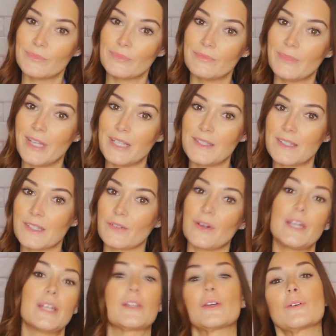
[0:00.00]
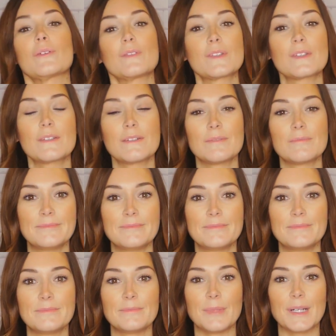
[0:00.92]
That's the great news.
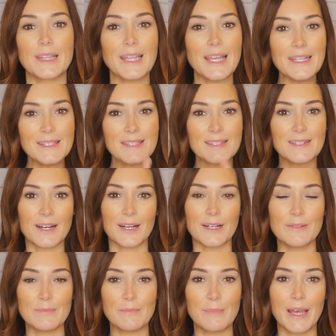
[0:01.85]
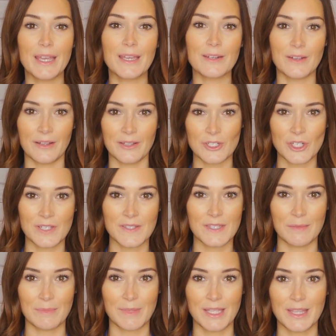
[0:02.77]
But let's start by acknowledging
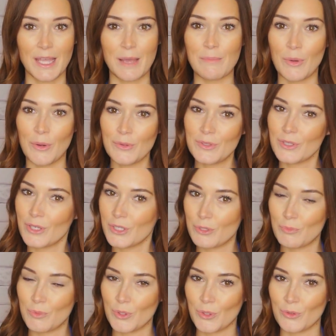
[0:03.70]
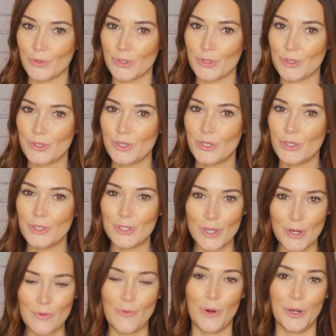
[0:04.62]
something that most entrepreneurs
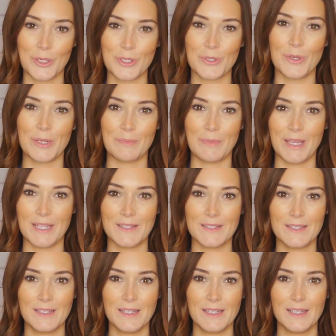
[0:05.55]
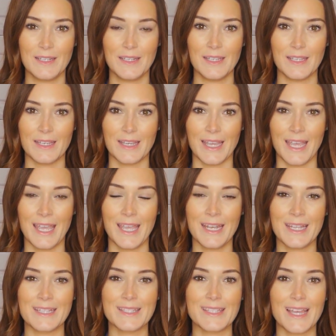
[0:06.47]
don't want to admit.
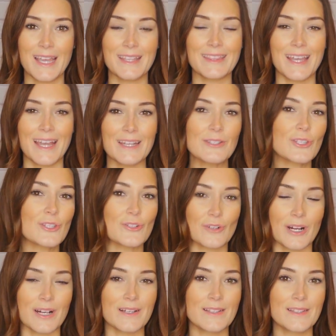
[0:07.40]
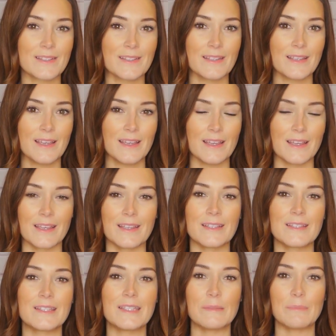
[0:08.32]
And it's that stress
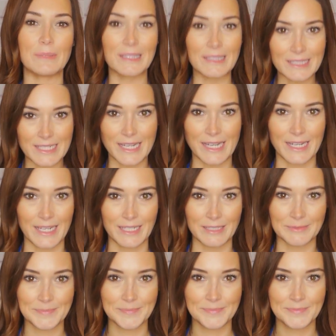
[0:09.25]
is debilitating.